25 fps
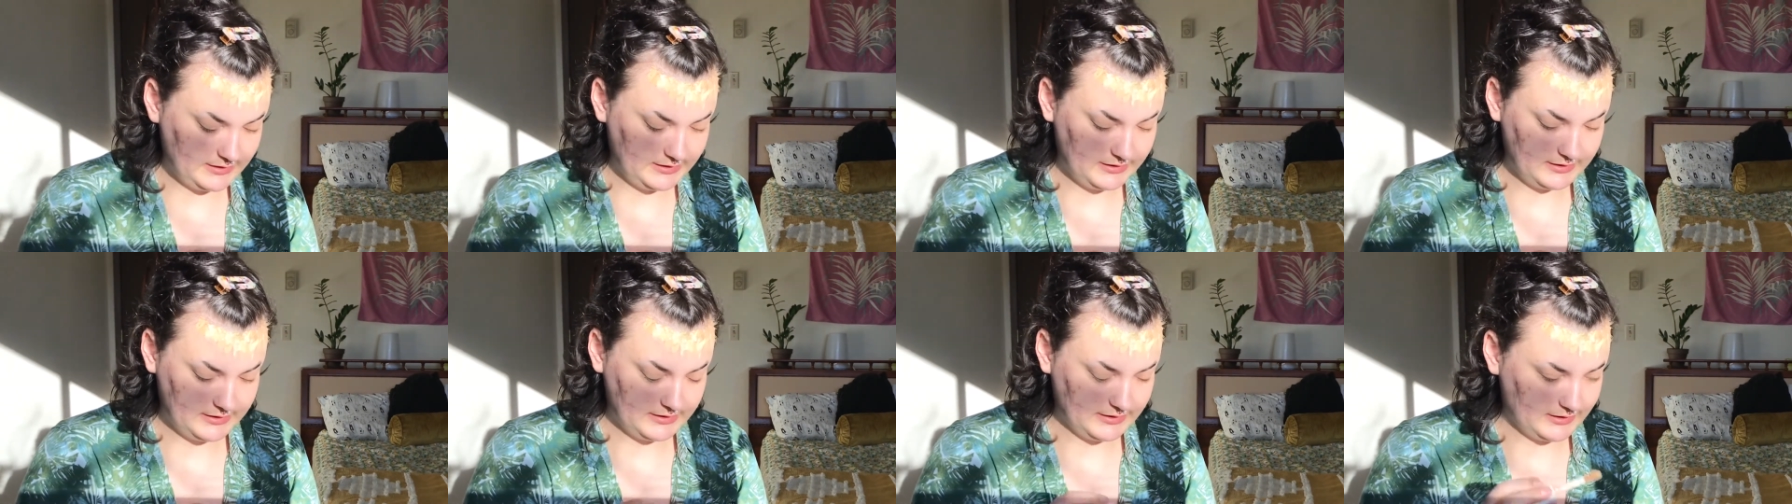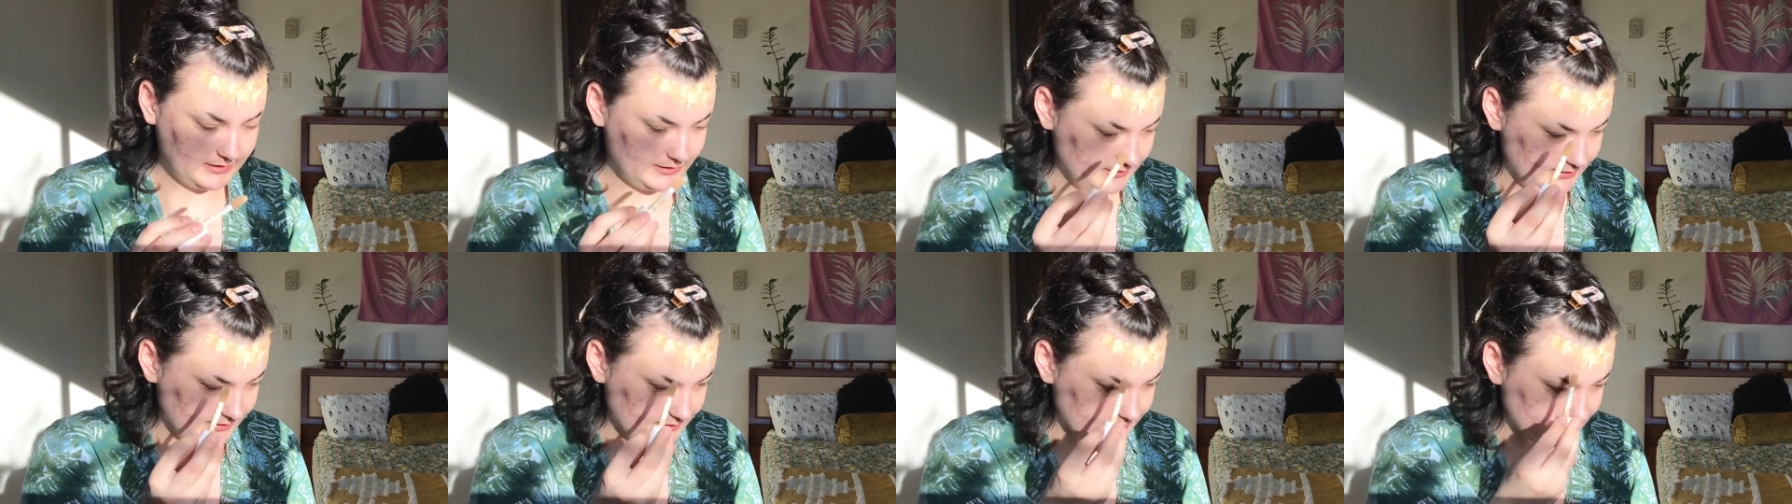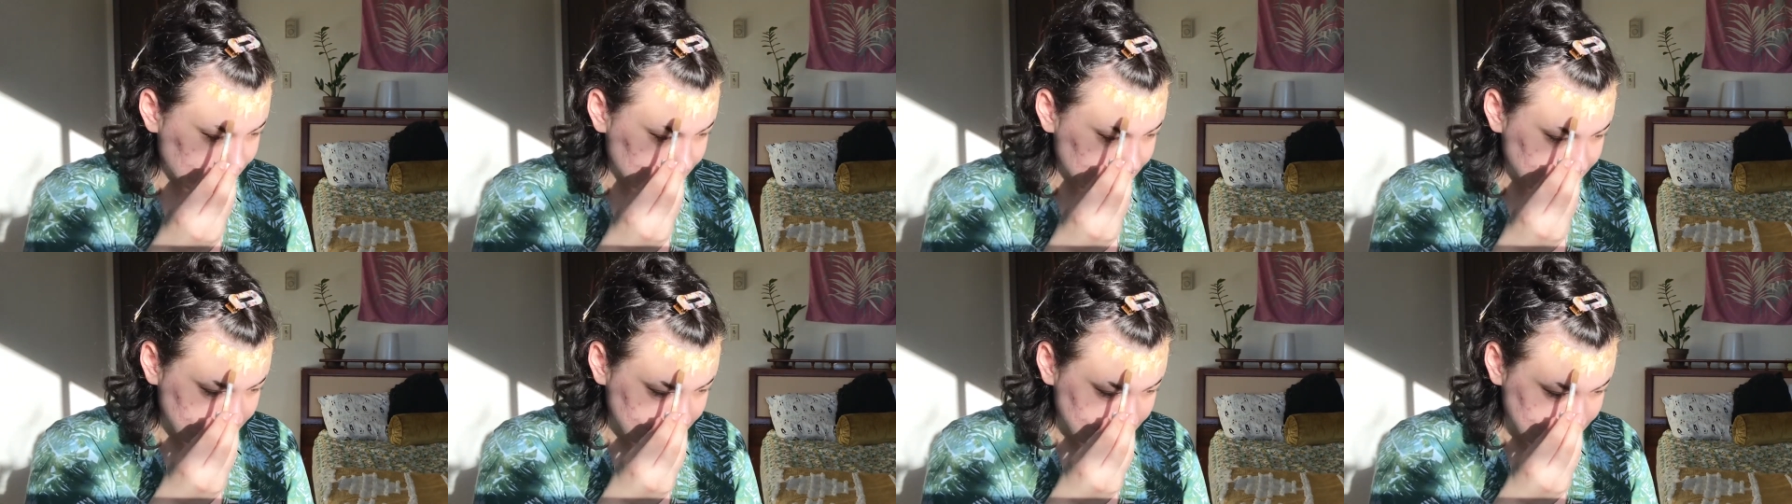I
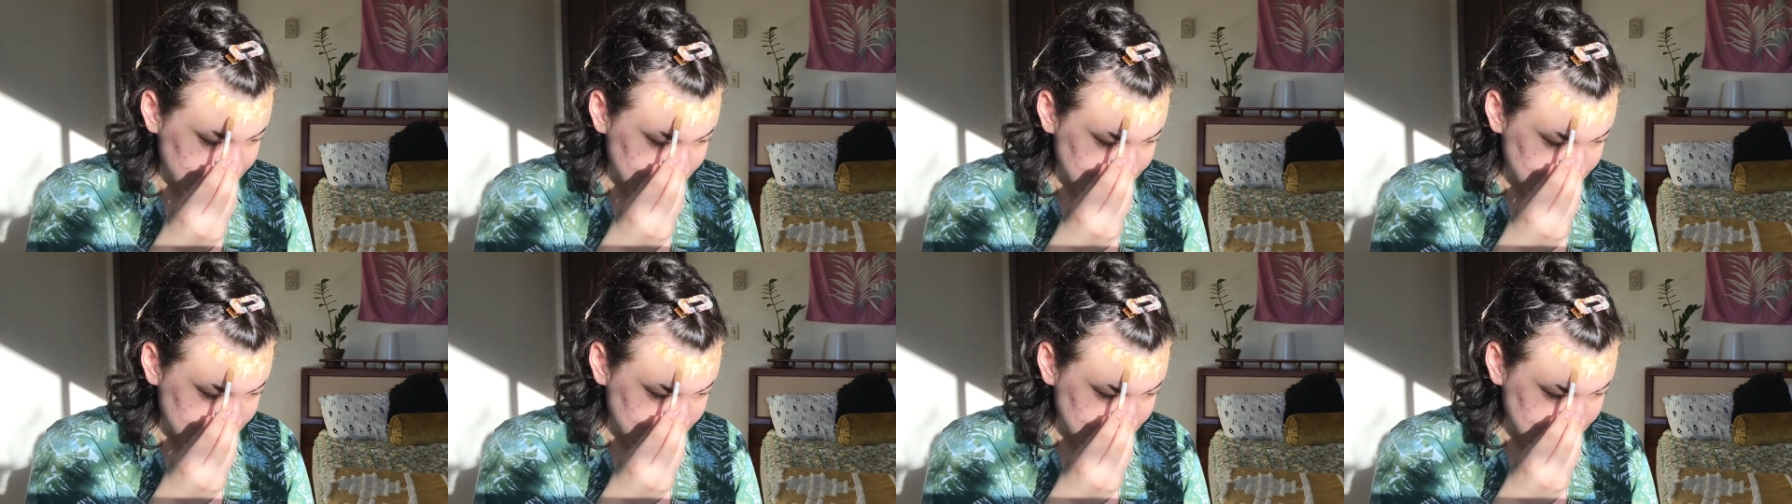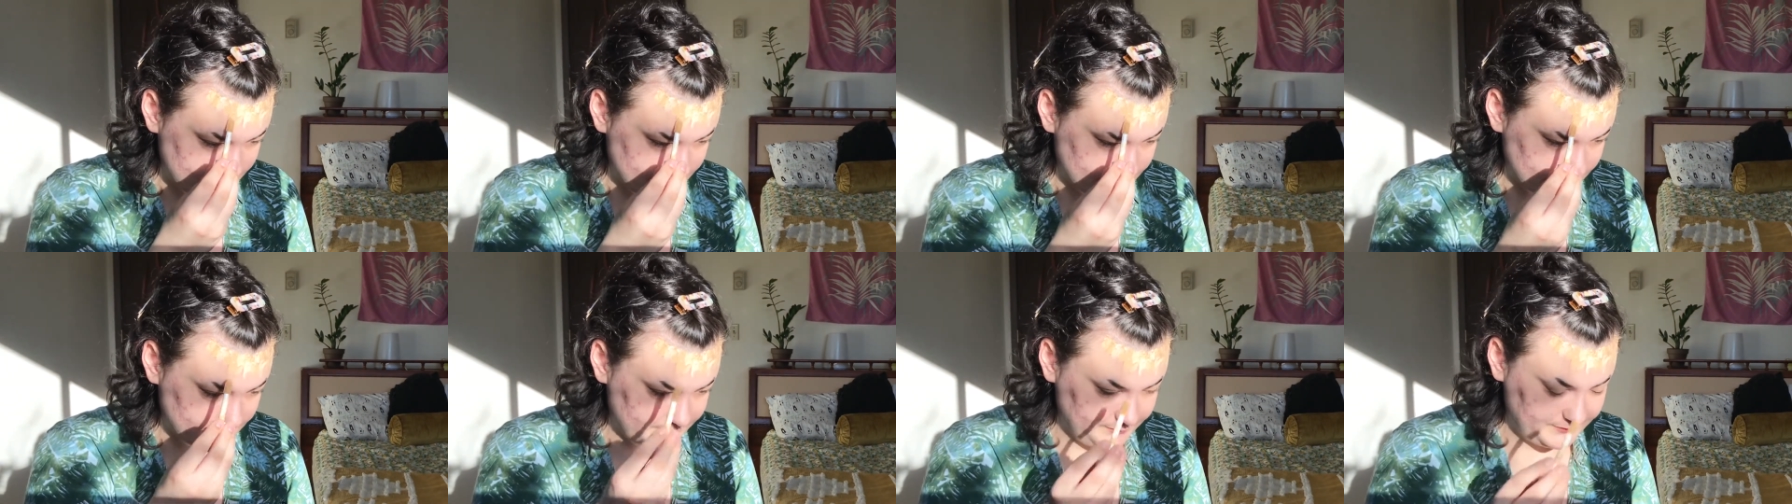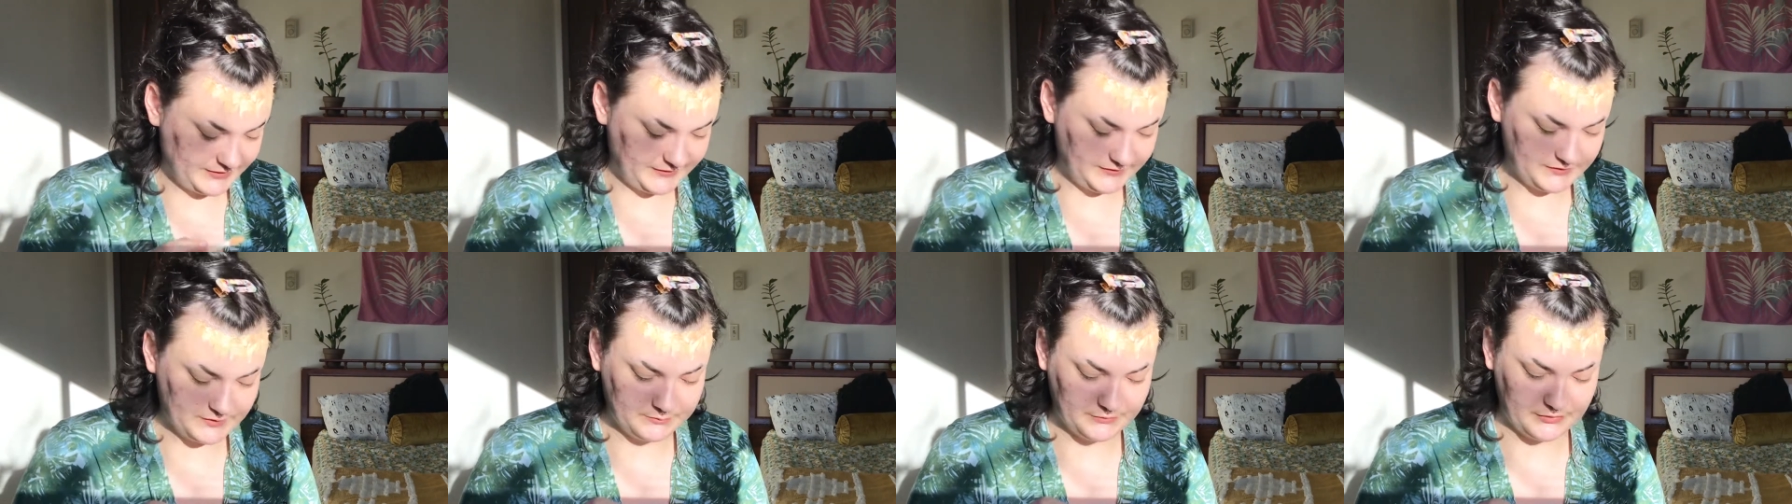bit
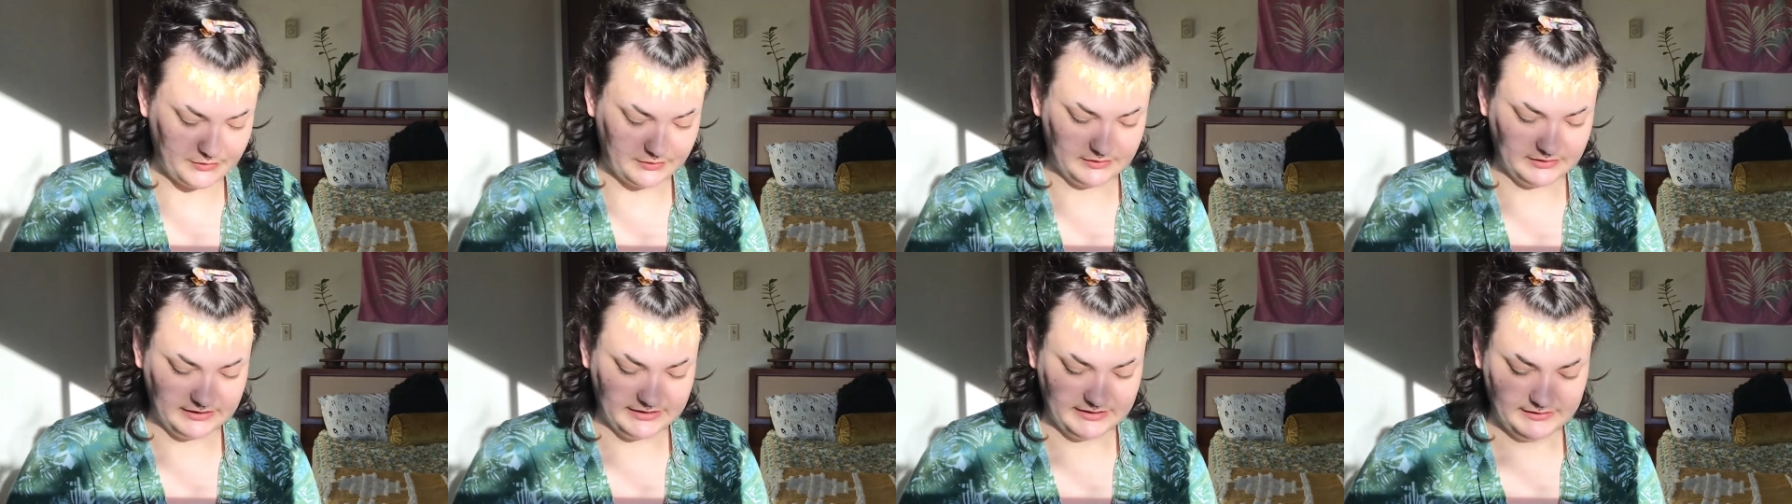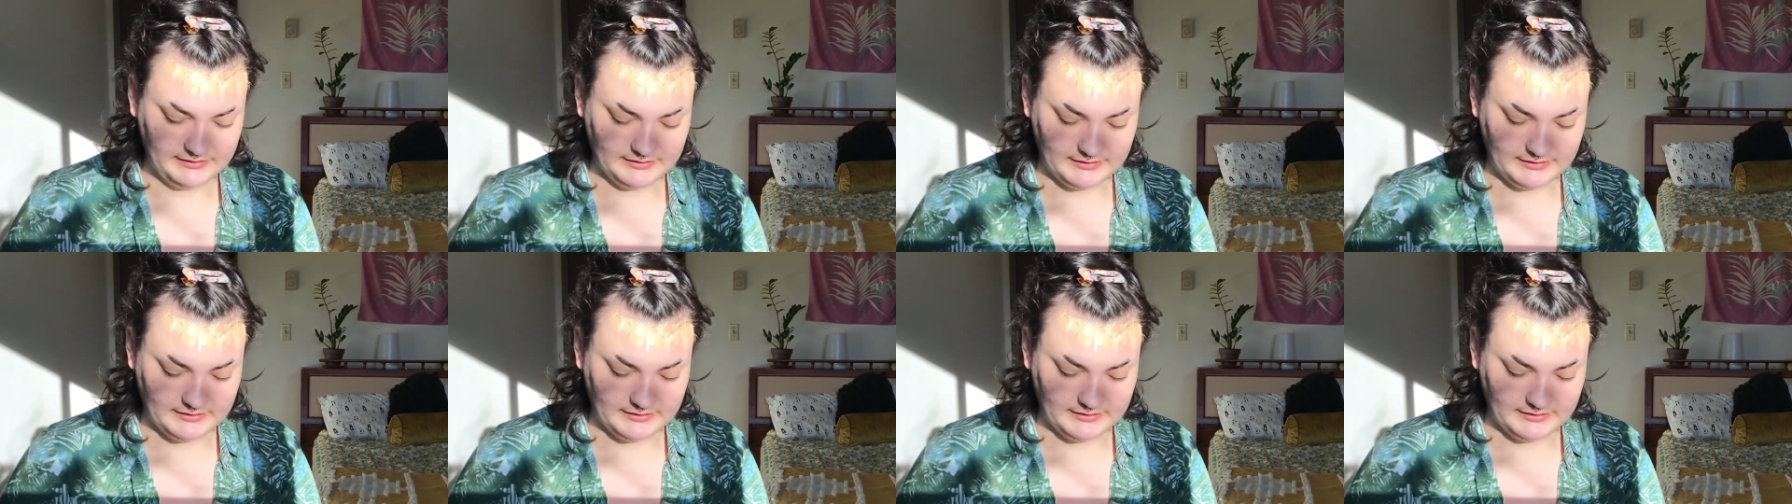the bullet